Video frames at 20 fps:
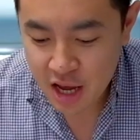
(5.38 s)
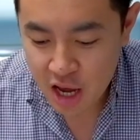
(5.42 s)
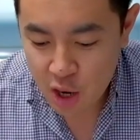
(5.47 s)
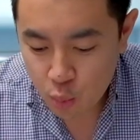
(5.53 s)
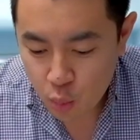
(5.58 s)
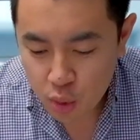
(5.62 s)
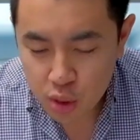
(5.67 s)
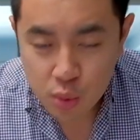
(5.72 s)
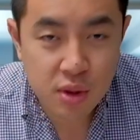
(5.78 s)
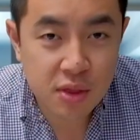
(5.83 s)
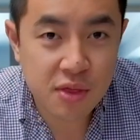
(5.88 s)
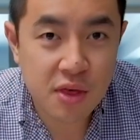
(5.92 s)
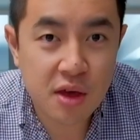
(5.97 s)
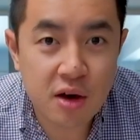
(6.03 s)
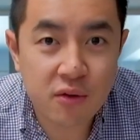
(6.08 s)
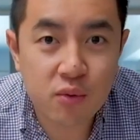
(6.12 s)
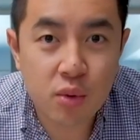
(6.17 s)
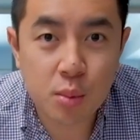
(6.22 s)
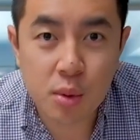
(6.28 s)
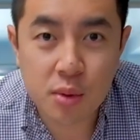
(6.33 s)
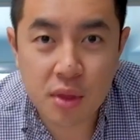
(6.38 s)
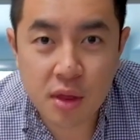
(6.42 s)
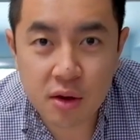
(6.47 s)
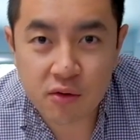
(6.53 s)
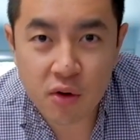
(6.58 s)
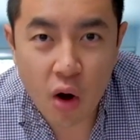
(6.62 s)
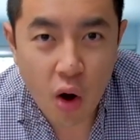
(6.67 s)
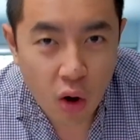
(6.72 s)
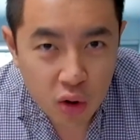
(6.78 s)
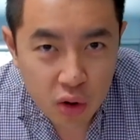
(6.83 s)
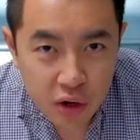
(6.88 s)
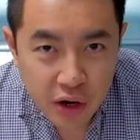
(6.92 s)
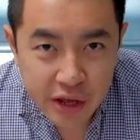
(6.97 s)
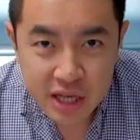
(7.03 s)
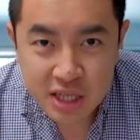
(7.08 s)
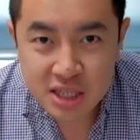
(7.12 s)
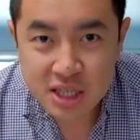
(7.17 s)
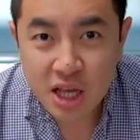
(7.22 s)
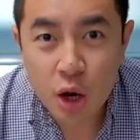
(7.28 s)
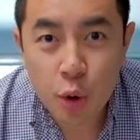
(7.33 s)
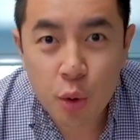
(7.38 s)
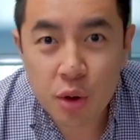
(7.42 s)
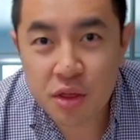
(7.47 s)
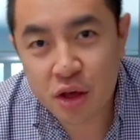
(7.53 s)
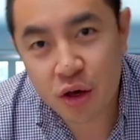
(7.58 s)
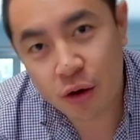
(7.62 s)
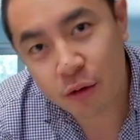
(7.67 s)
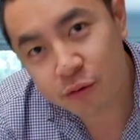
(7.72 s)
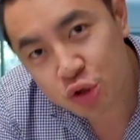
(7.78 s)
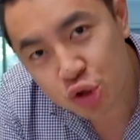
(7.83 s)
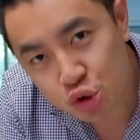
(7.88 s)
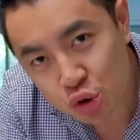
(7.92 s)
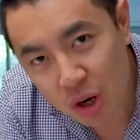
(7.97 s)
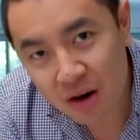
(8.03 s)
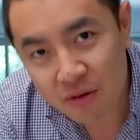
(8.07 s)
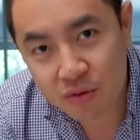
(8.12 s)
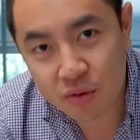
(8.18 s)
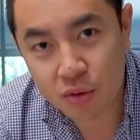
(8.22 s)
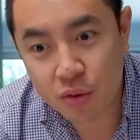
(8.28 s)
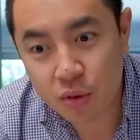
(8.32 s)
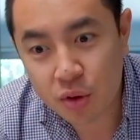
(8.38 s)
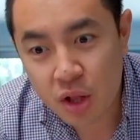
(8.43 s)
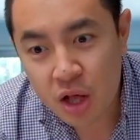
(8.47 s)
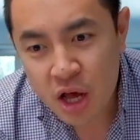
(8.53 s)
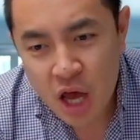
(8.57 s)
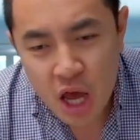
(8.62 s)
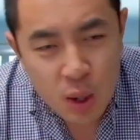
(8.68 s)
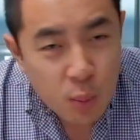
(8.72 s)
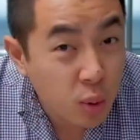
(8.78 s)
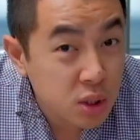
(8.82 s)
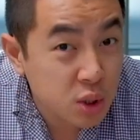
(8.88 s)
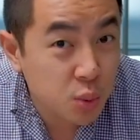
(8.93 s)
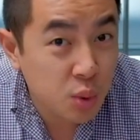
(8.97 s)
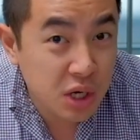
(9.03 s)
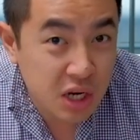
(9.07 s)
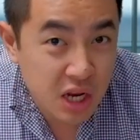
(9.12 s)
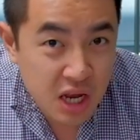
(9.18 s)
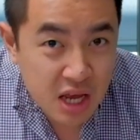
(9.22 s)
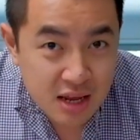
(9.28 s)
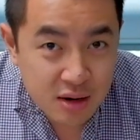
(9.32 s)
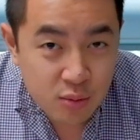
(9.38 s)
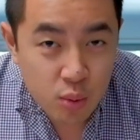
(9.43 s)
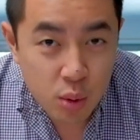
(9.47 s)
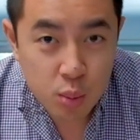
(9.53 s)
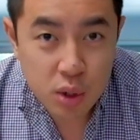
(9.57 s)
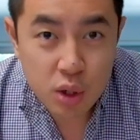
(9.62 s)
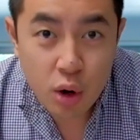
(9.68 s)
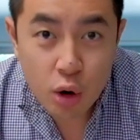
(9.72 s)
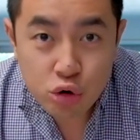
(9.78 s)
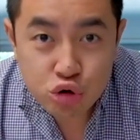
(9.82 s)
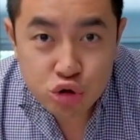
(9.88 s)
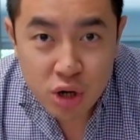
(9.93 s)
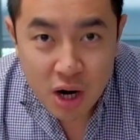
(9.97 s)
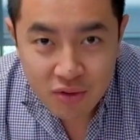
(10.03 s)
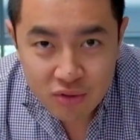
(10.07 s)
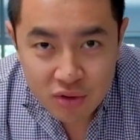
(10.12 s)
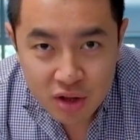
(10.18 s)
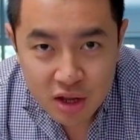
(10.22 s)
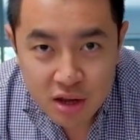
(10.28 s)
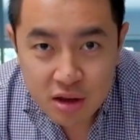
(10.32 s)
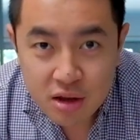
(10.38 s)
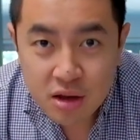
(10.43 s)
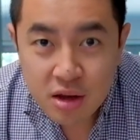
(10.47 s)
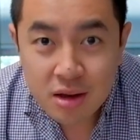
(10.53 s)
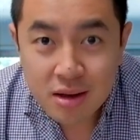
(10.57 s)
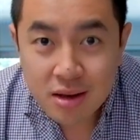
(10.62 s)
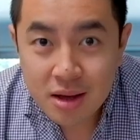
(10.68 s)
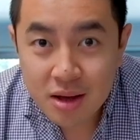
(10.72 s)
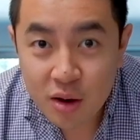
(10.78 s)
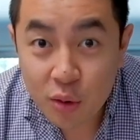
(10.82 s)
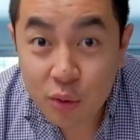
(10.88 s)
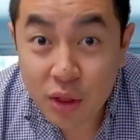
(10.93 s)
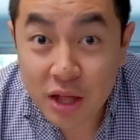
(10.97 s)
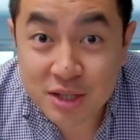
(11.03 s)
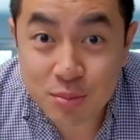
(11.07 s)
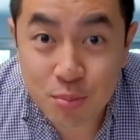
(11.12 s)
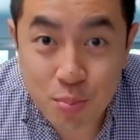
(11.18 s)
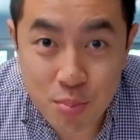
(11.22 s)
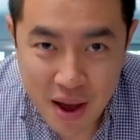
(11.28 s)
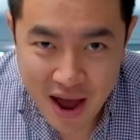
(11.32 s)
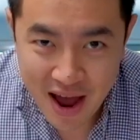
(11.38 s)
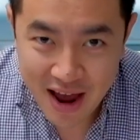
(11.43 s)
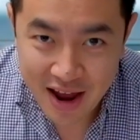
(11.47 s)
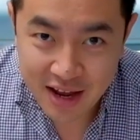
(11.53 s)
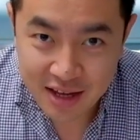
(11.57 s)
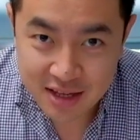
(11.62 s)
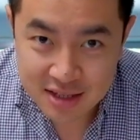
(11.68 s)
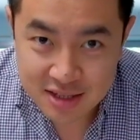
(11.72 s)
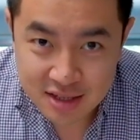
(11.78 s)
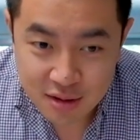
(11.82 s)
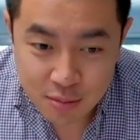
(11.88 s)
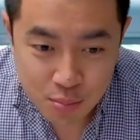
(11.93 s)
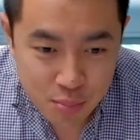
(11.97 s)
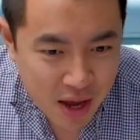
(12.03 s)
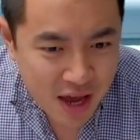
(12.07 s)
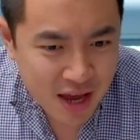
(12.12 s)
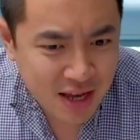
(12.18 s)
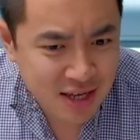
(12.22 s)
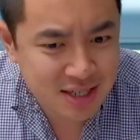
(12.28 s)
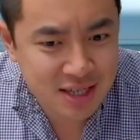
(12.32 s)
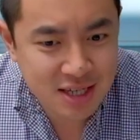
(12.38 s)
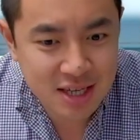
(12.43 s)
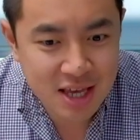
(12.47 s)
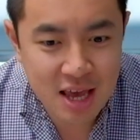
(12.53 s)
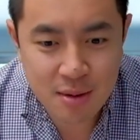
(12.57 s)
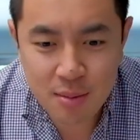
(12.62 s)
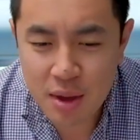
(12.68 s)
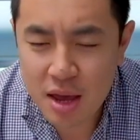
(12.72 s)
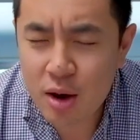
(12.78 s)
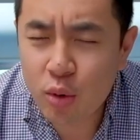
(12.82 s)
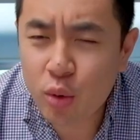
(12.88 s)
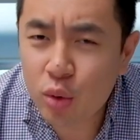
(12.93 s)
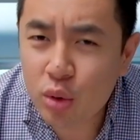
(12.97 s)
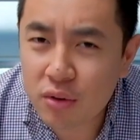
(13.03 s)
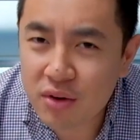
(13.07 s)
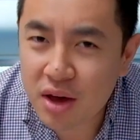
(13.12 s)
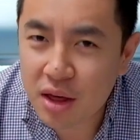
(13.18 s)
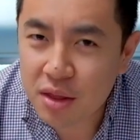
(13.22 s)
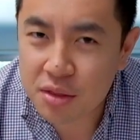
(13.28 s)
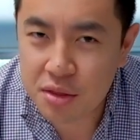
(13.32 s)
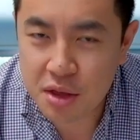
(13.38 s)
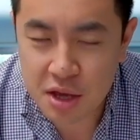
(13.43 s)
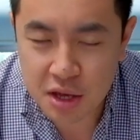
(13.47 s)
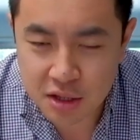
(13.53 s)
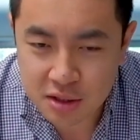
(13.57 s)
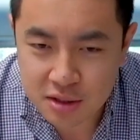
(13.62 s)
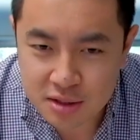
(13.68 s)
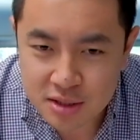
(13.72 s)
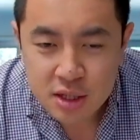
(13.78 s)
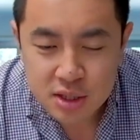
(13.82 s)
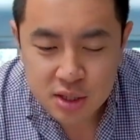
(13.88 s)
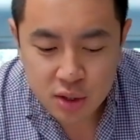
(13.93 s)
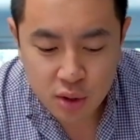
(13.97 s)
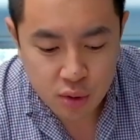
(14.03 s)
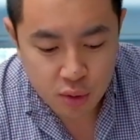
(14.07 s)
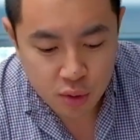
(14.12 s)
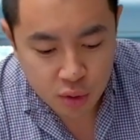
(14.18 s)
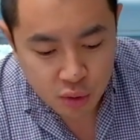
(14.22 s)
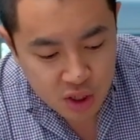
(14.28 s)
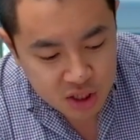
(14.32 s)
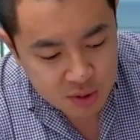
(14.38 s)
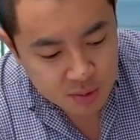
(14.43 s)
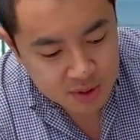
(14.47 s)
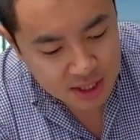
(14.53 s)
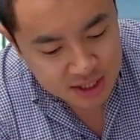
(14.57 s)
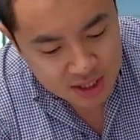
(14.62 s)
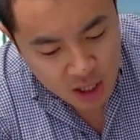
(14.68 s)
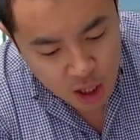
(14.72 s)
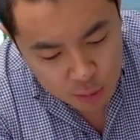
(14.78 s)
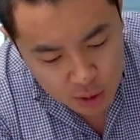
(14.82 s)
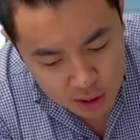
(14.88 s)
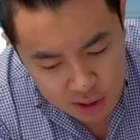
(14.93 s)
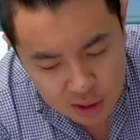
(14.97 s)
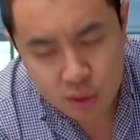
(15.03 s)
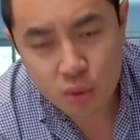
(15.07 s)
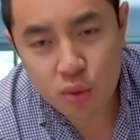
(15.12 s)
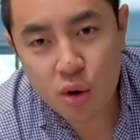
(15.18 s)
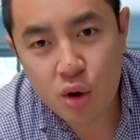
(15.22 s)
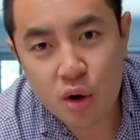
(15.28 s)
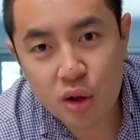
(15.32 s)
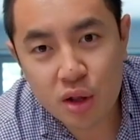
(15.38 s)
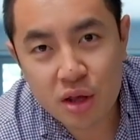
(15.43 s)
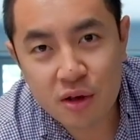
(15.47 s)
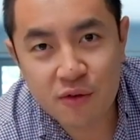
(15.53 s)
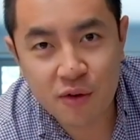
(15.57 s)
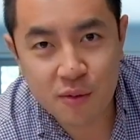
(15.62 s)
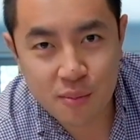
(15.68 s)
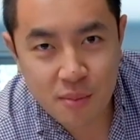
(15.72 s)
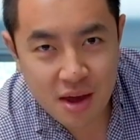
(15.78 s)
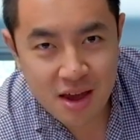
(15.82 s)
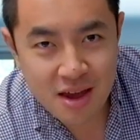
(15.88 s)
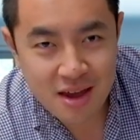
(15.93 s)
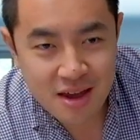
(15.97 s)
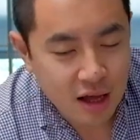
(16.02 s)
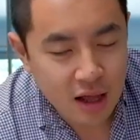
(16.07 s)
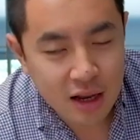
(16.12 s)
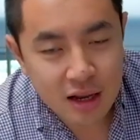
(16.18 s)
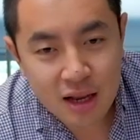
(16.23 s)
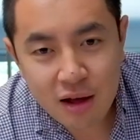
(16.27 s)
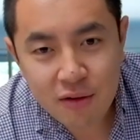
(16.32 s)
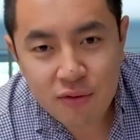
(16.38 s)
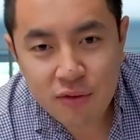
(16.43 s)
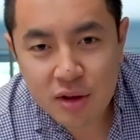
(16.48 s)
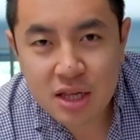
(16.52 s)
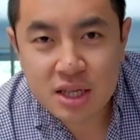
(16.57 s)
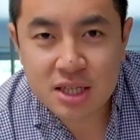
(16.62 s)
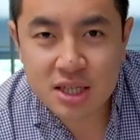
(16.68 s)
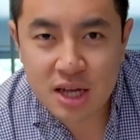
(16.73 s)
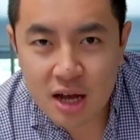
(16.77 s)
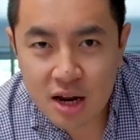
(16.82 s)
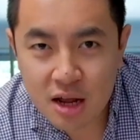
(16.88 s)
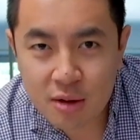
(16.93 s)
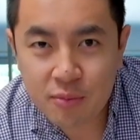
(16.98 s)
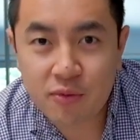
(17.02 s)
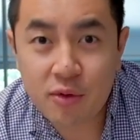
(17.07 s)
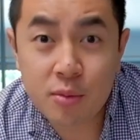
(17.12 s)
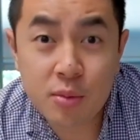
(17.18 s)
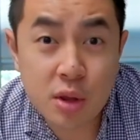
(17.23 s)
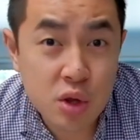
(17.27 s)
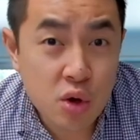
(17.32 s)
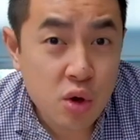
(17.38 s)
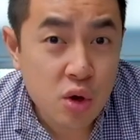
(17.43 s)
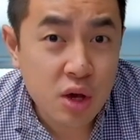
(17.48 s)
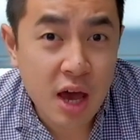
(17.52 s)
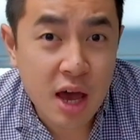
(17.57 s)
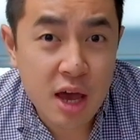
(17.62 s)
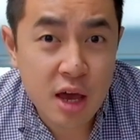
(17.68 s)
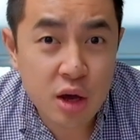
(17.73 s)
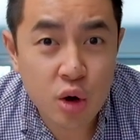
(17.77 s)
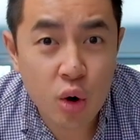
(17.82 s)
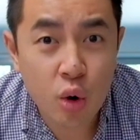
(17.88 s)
and what do we think of when we think of holidays? We think of travel. And what do we need when we go traveling? Well, that's bags. Bags to keep all of our things. So Christmas has come a little early for me. A lovely startup from the UK